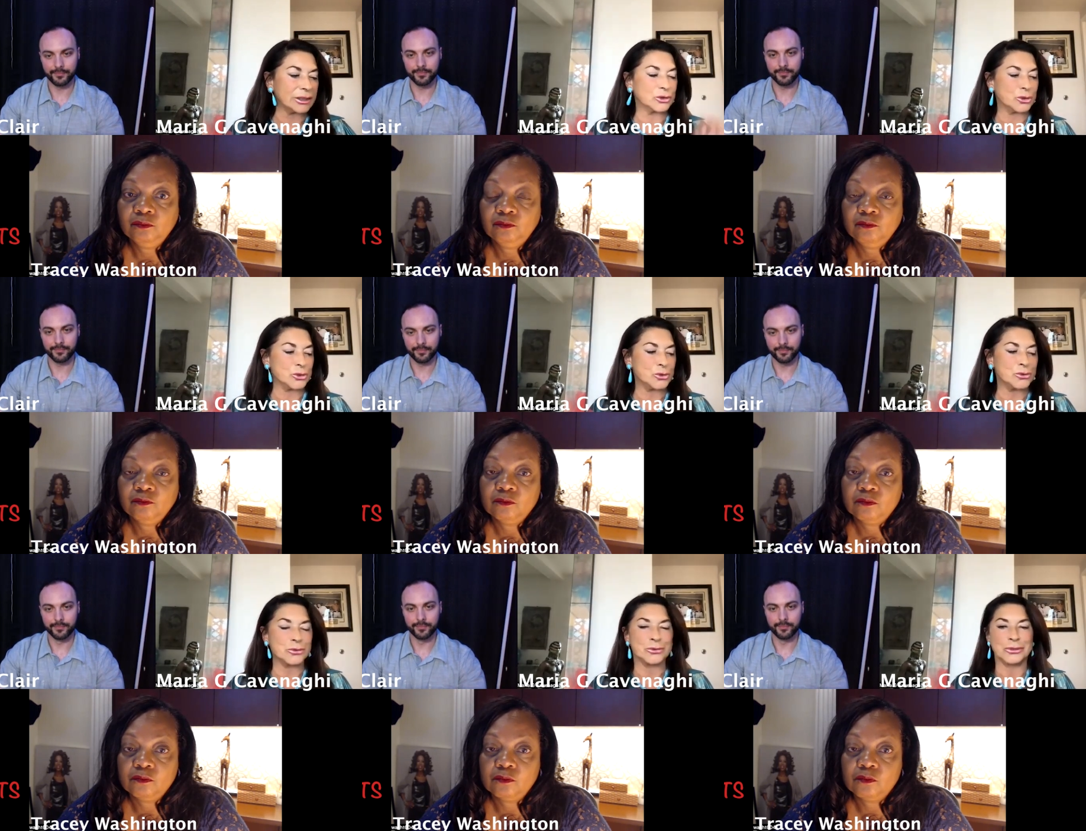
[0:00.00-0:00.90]
Speaker 1: the
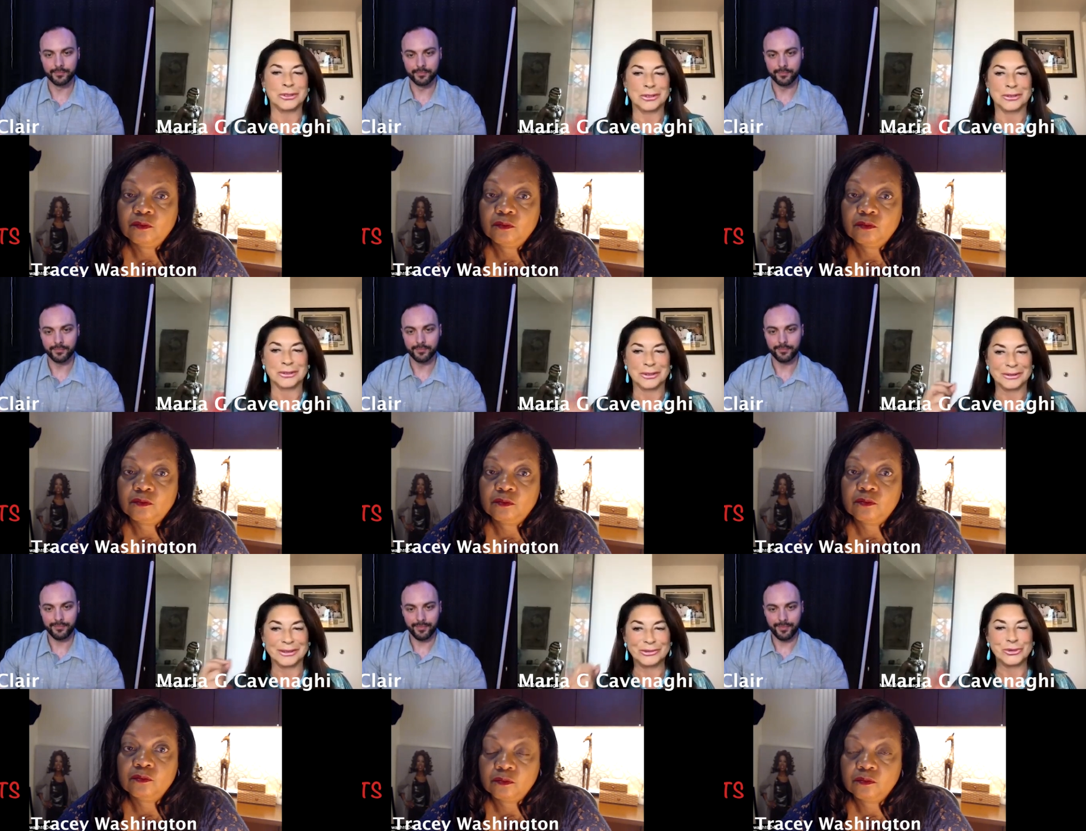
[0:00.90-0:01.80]
two
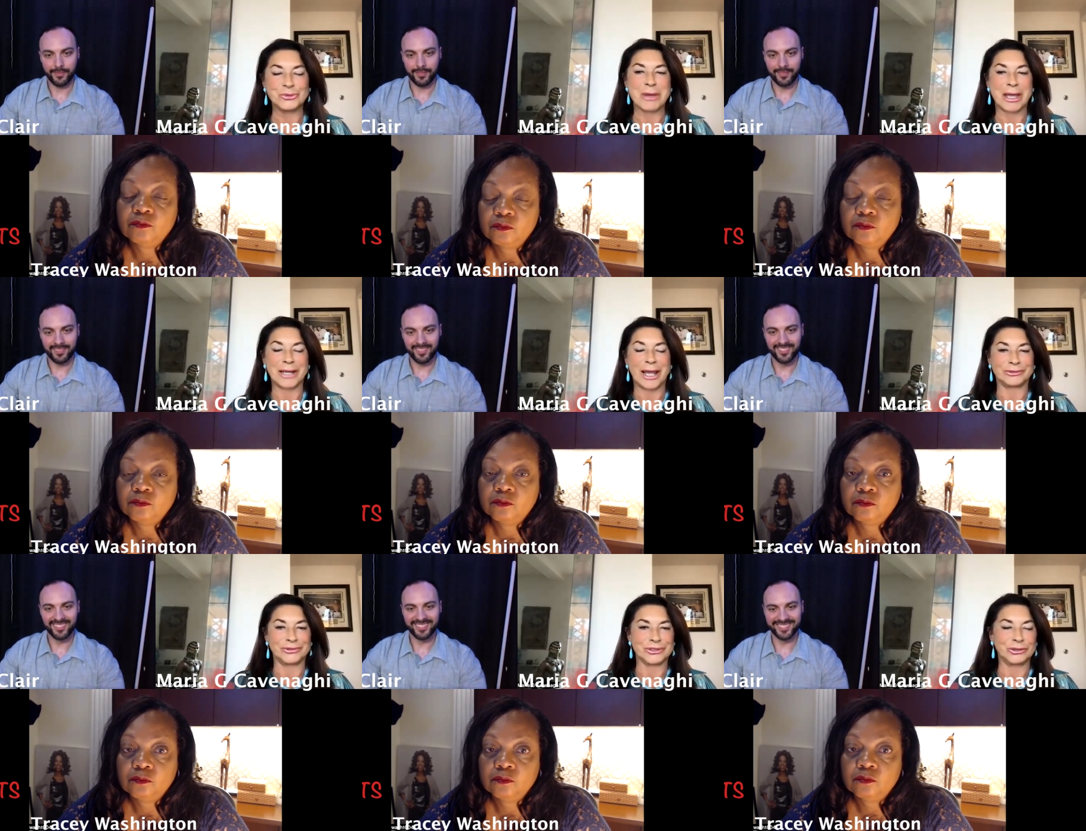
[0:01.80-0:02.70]
the two main
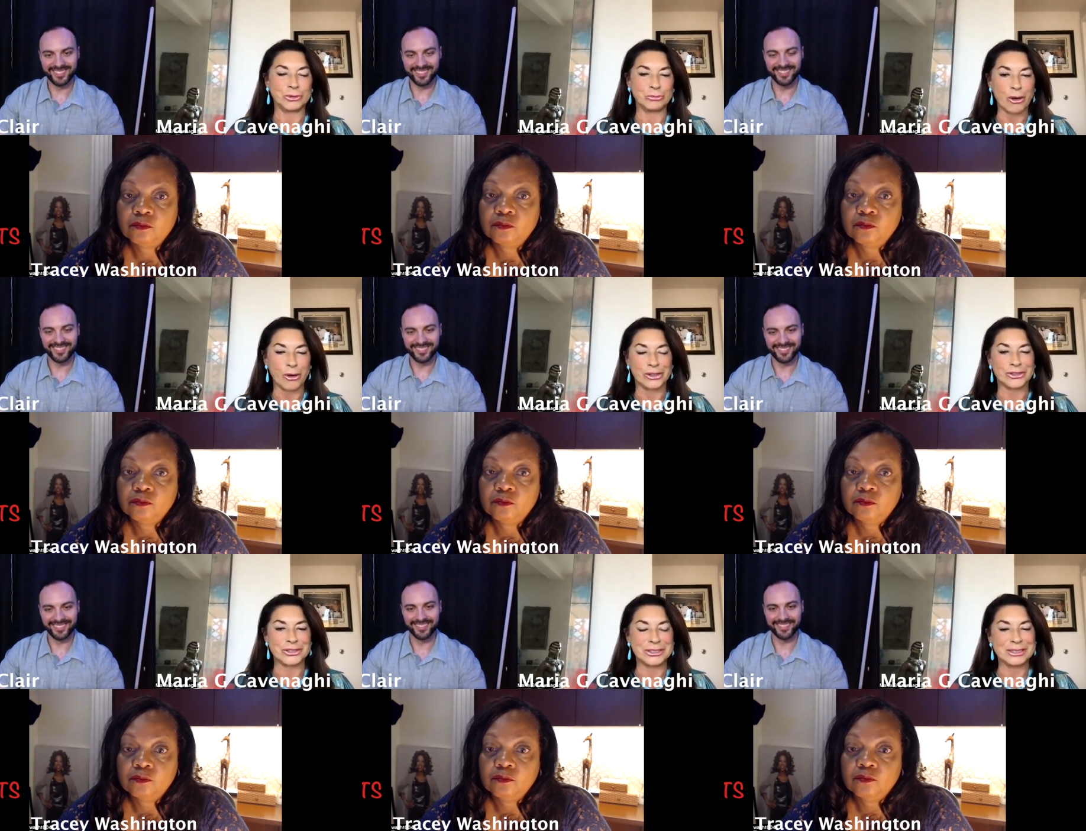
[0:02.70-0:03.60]
actors the two
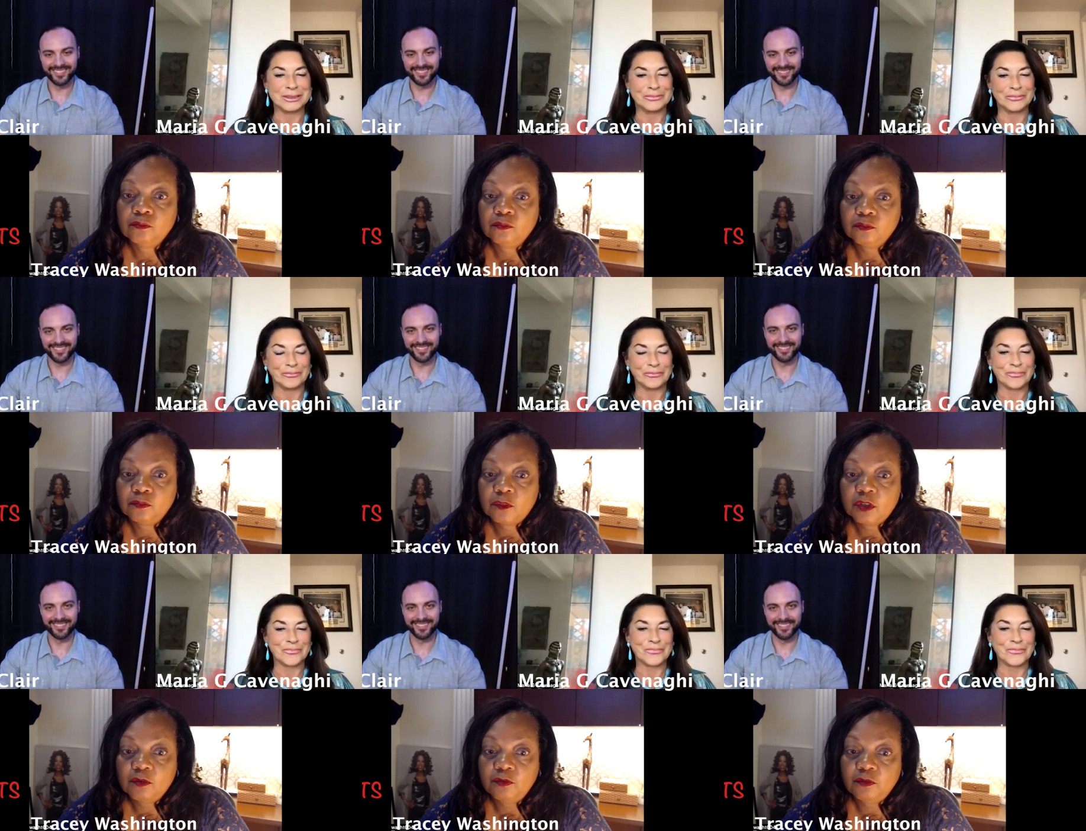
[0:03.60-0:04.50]
boys
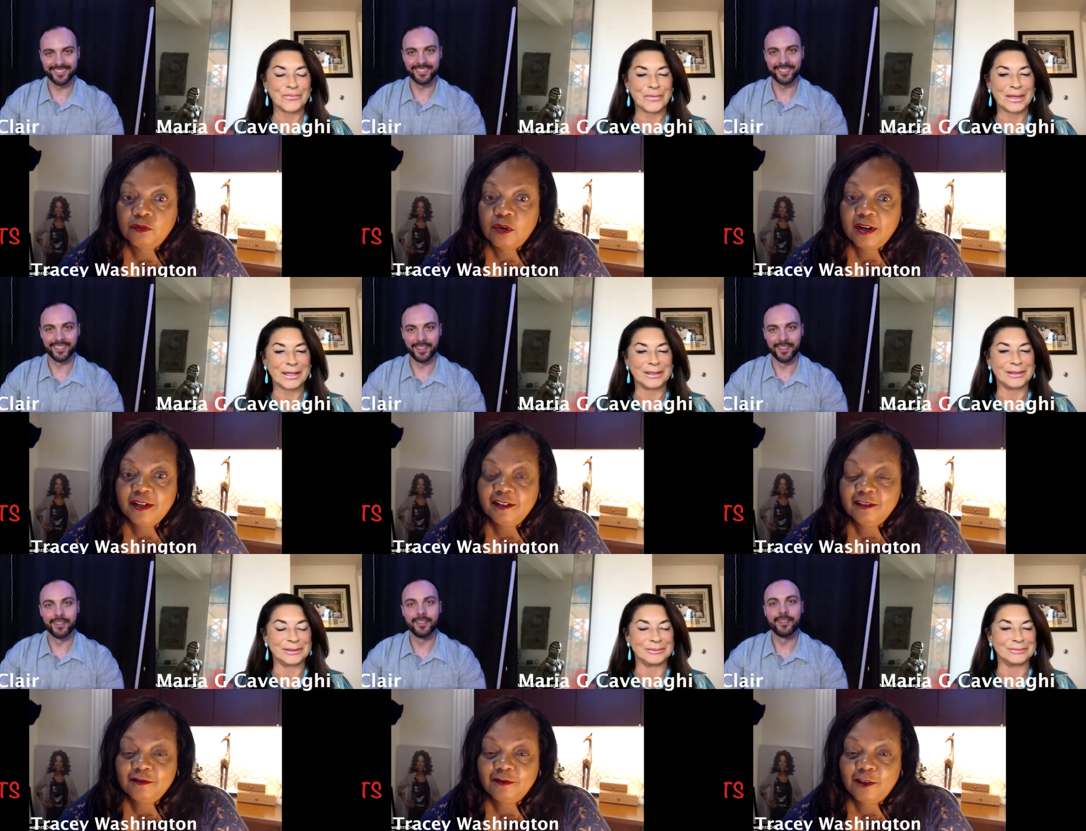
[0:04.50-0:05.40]

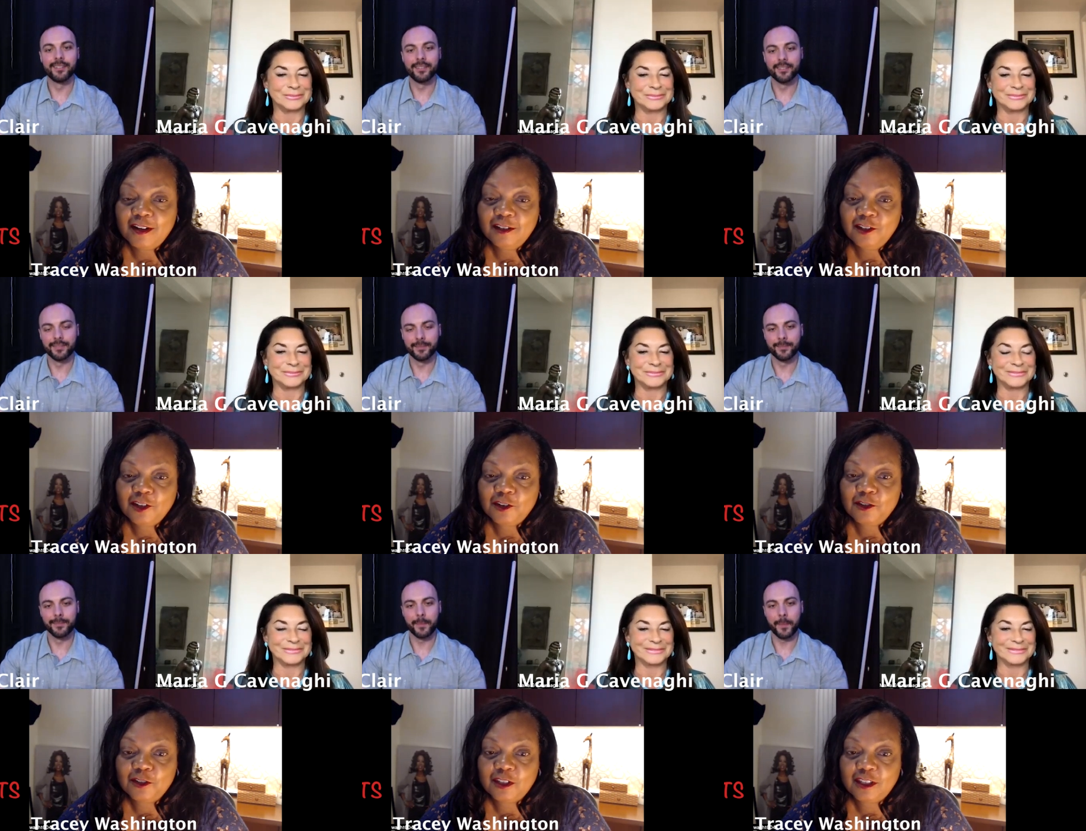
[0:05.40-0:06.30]
rhyan
Speaker 2: rhyan
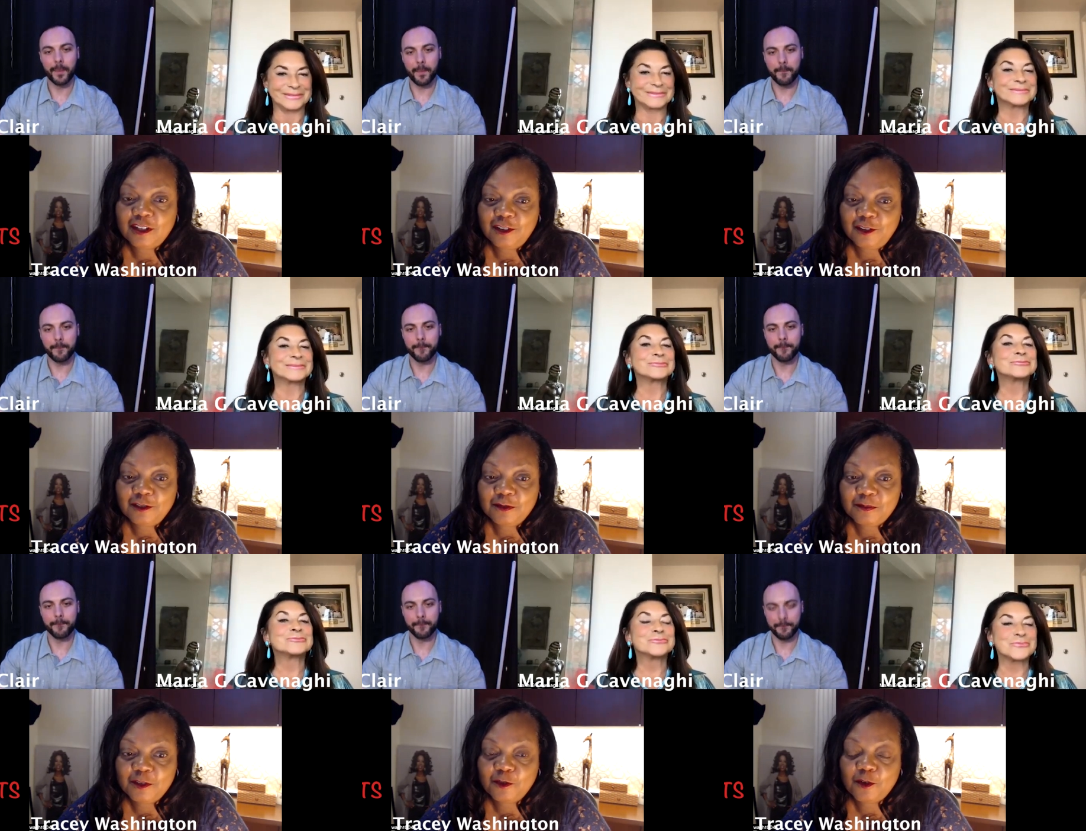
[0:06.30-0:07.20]
chose theo
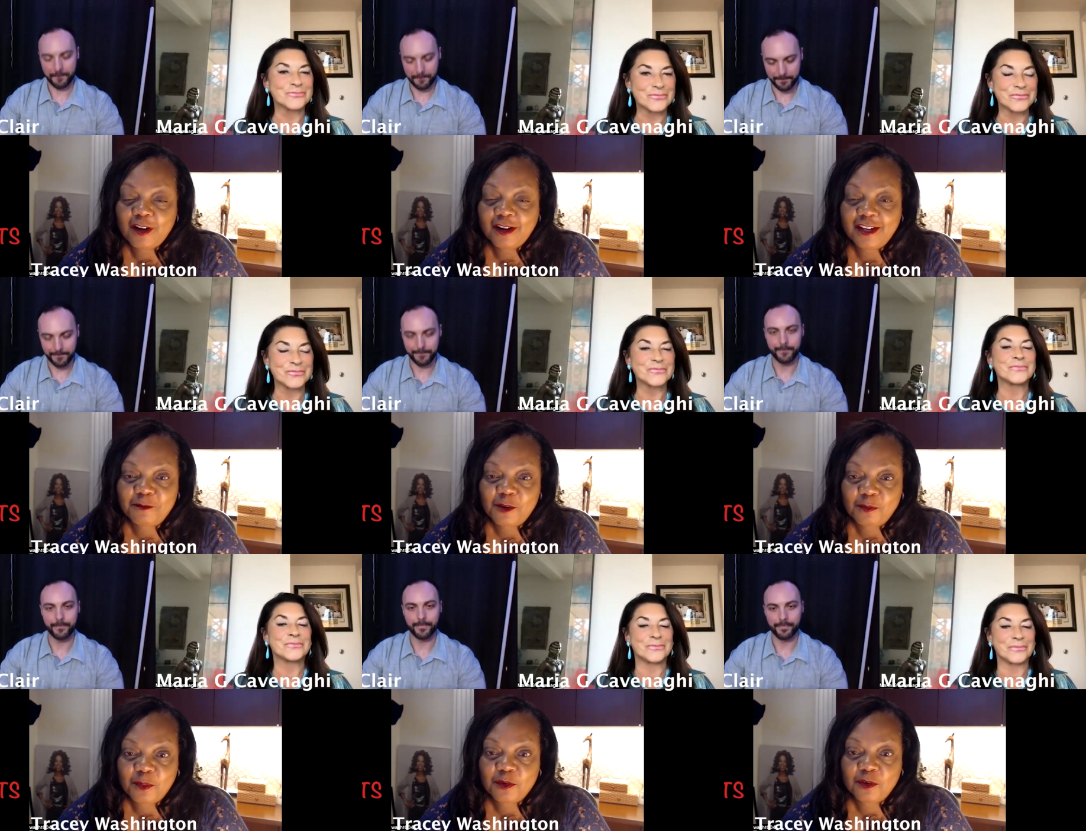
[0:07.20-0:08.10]
before I came
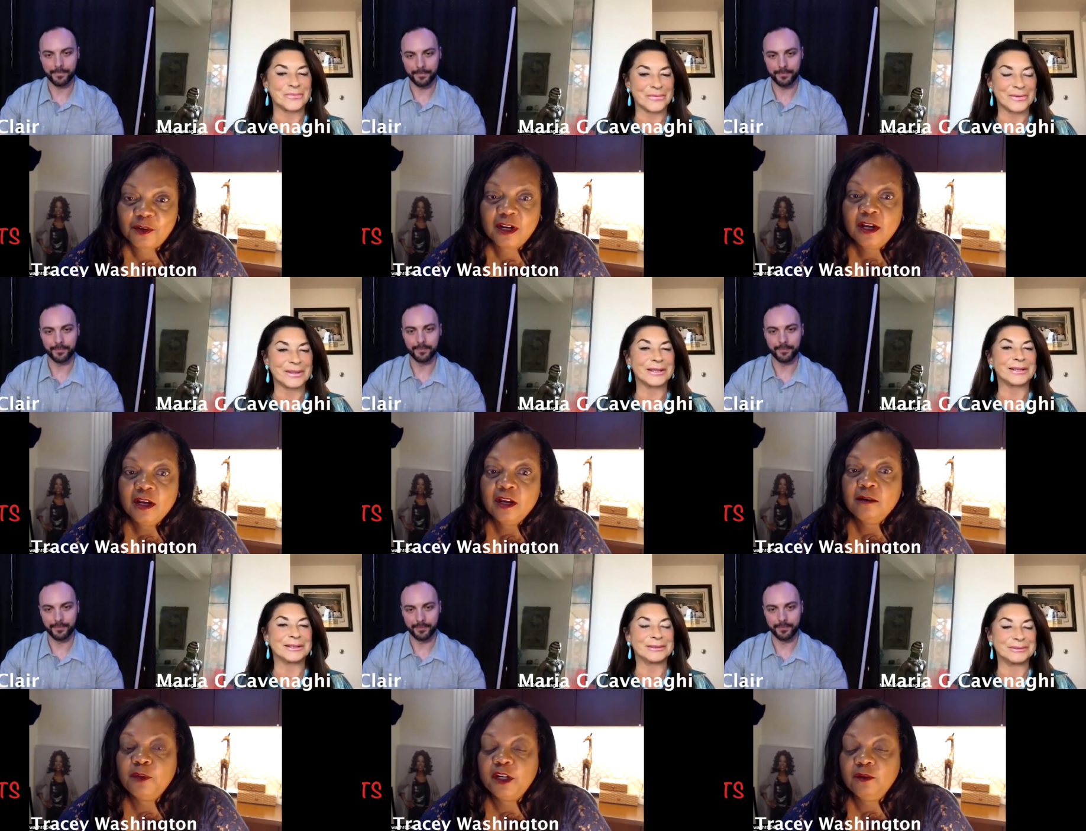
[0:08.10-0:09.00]
on board.
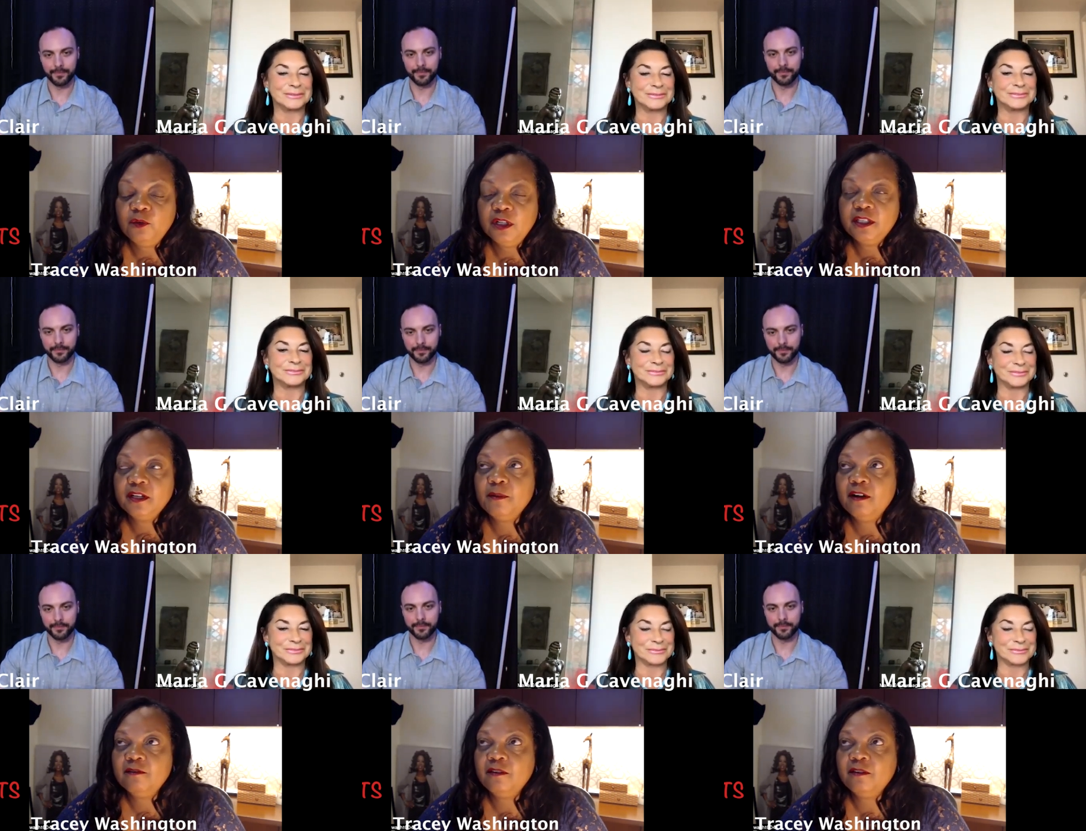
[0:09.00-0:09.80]
But one thing about